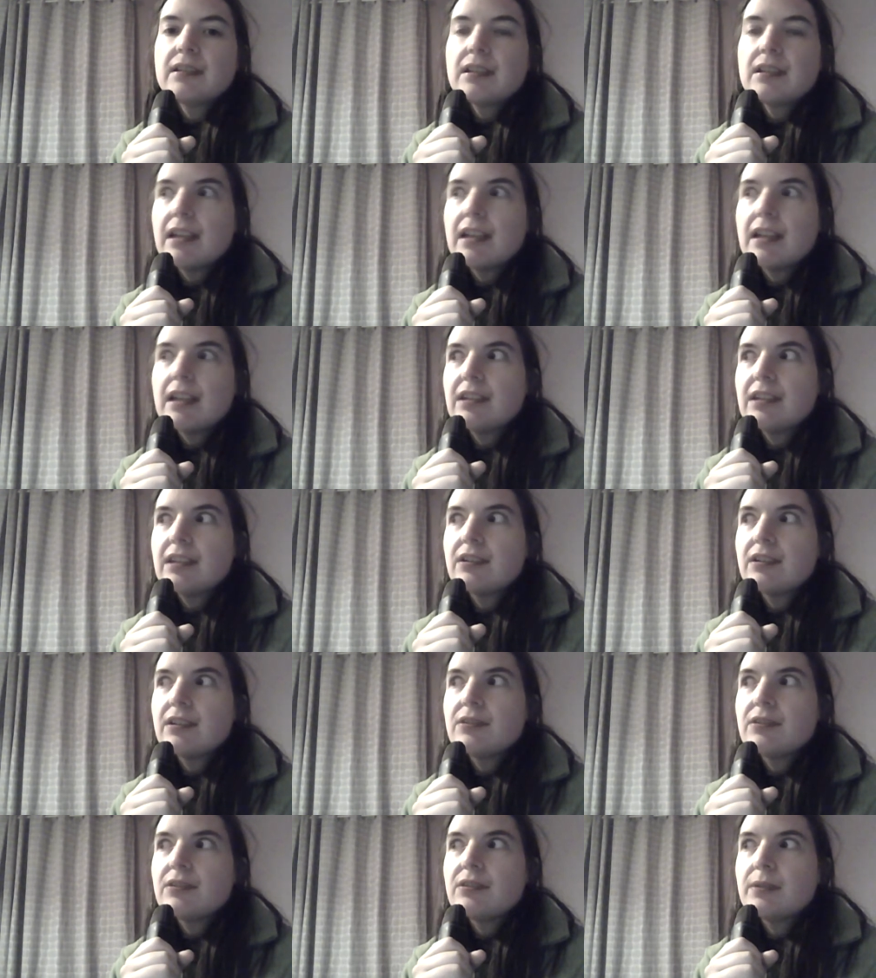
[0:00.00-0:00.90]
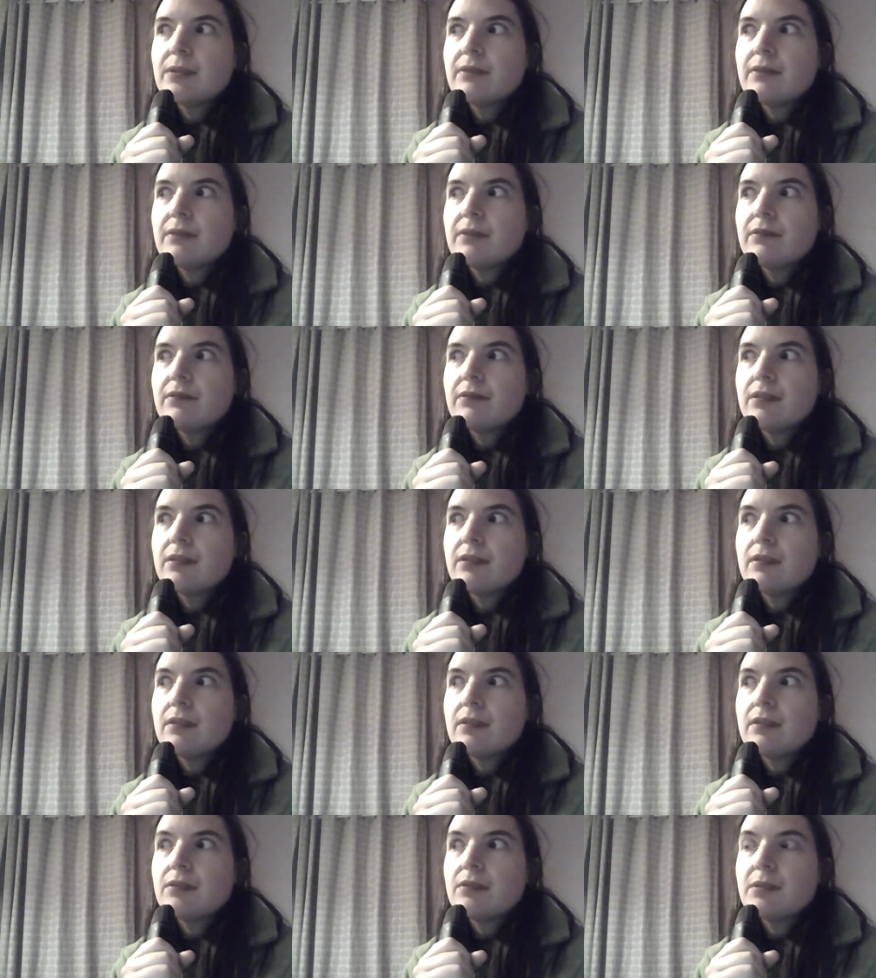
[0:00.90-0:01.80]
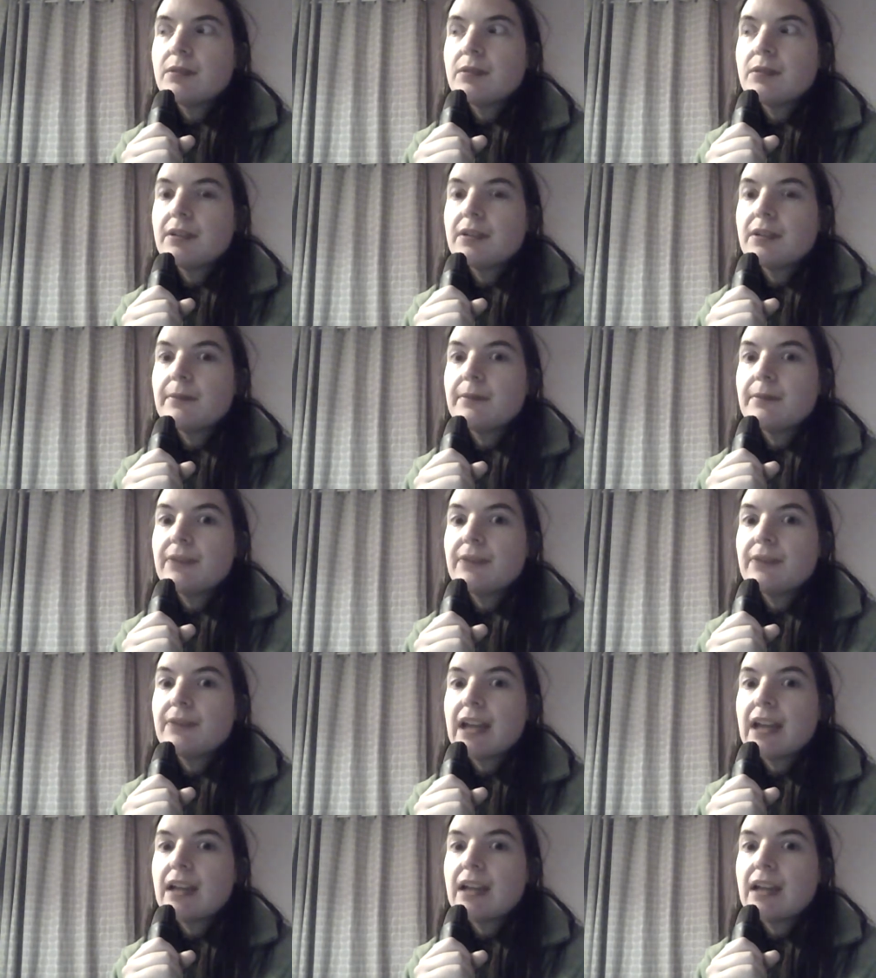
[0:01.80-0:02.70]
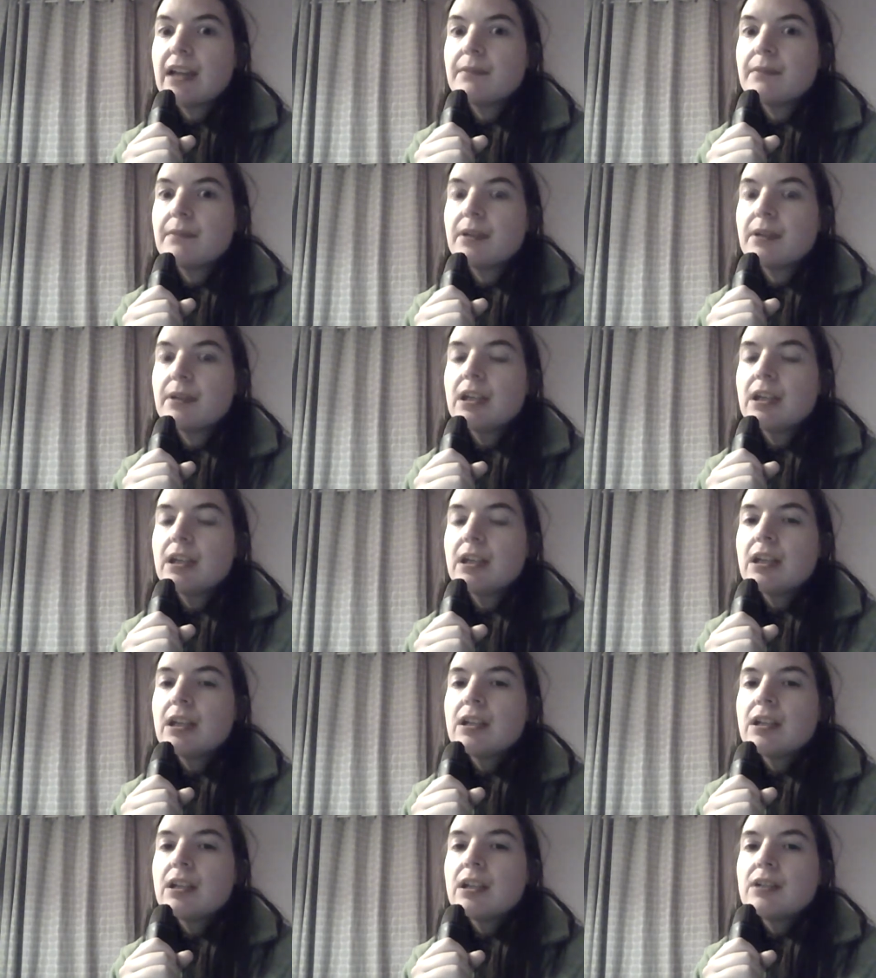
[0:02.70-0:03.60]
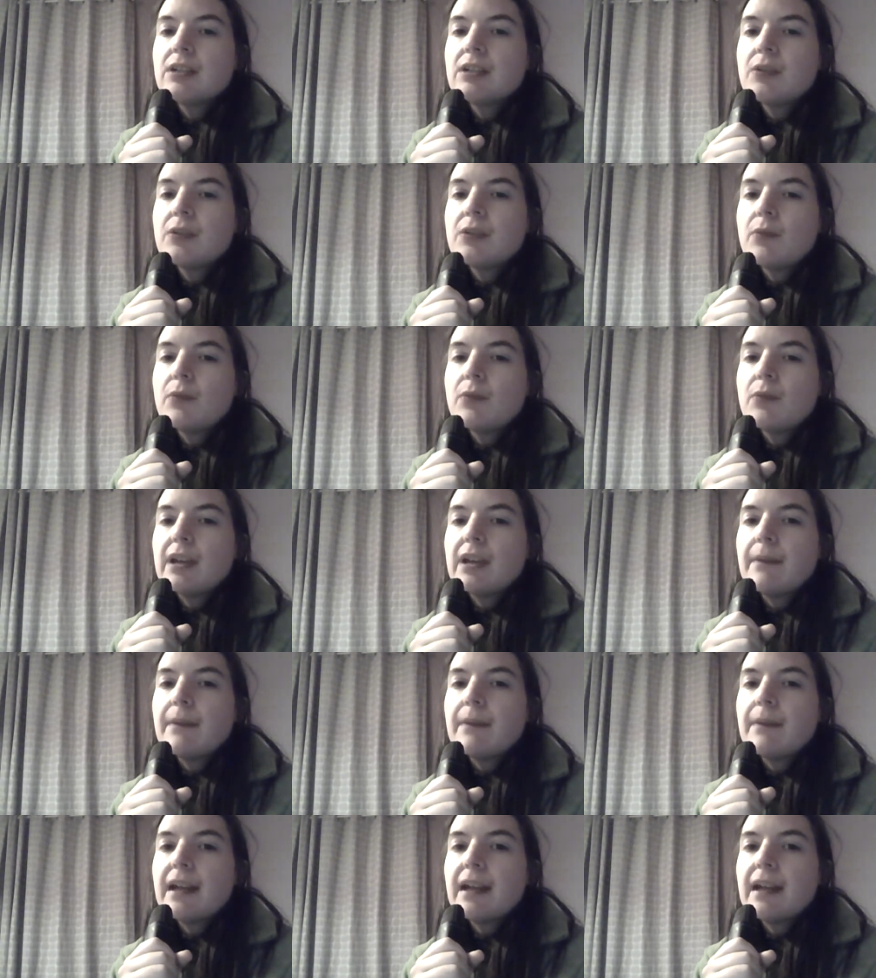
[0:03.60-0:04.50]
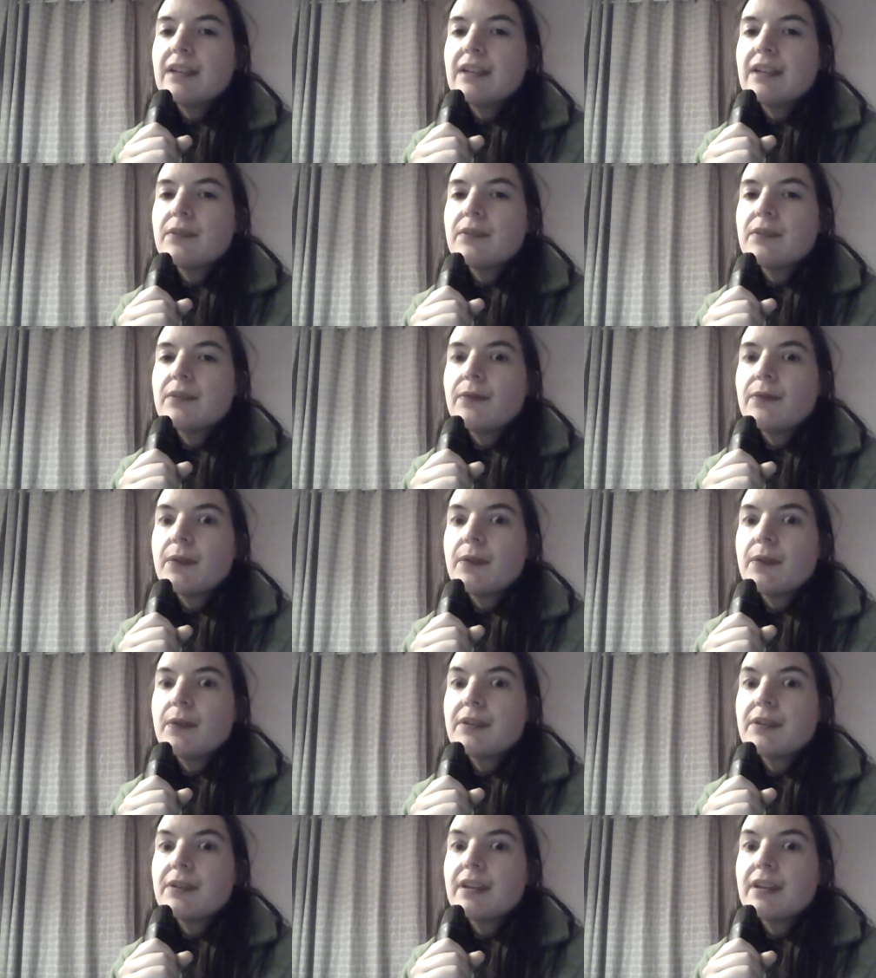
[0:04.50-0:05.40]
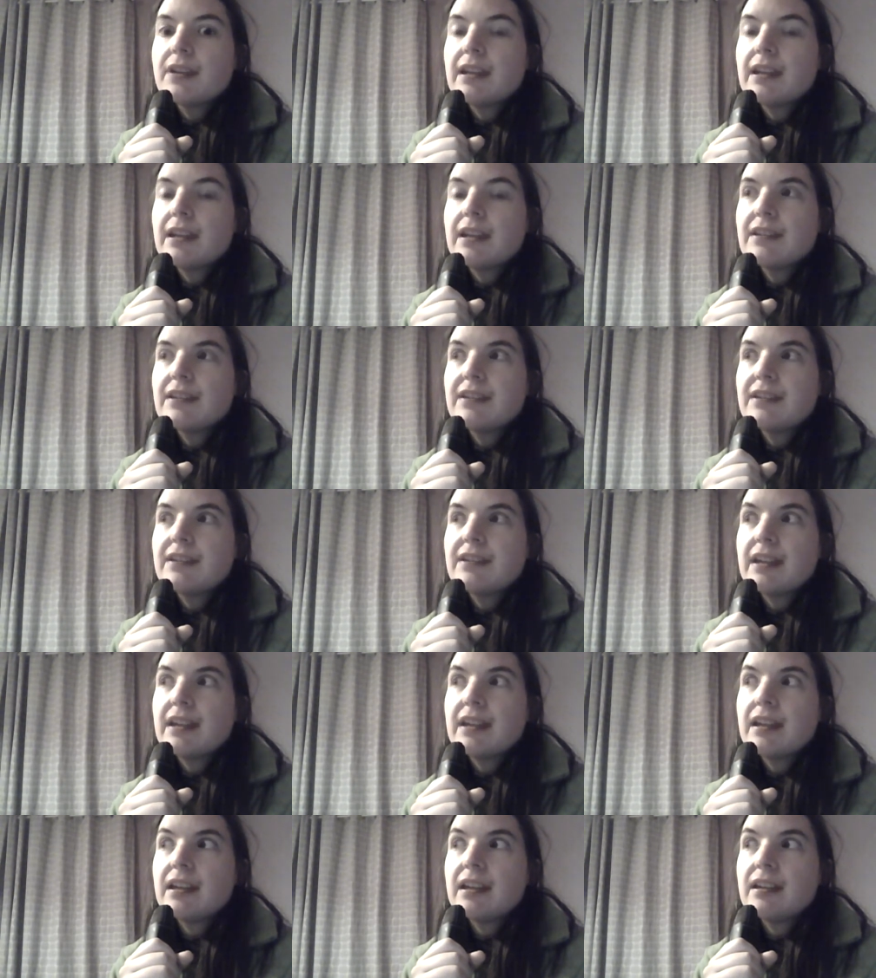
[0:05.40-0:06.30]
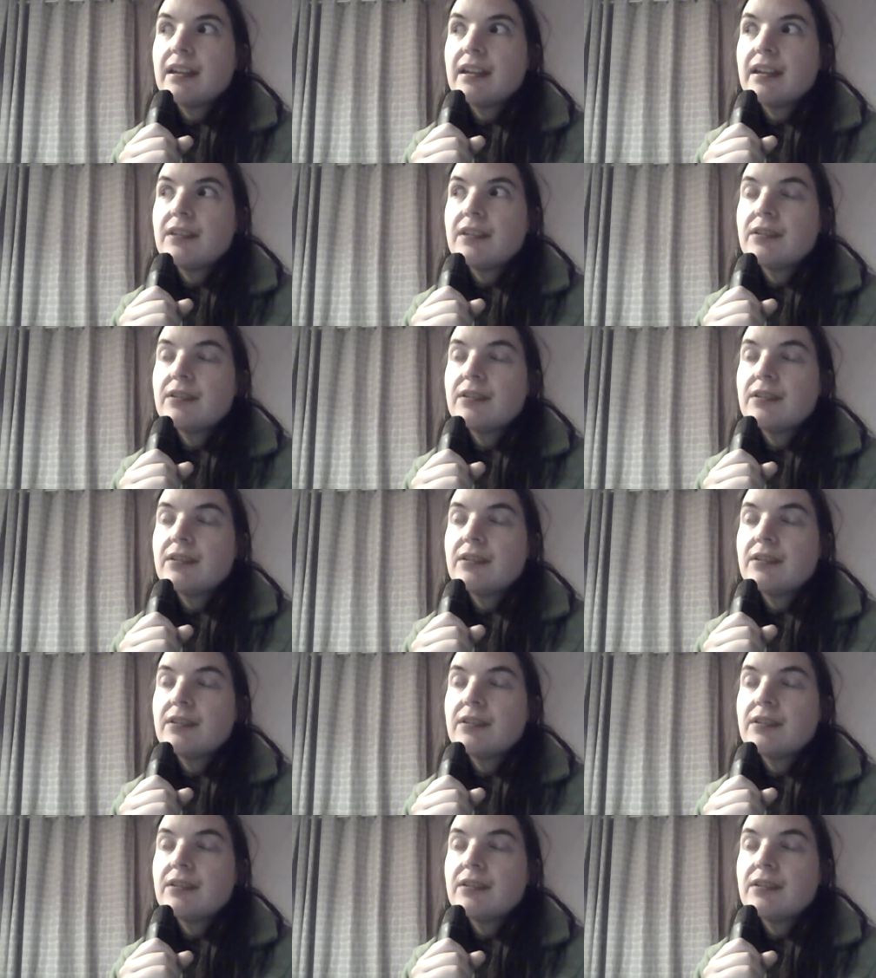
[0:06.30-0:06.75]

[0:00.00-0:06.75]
Like, you can do it for short term if you can, but don't worry about it, don't focus on it, and instead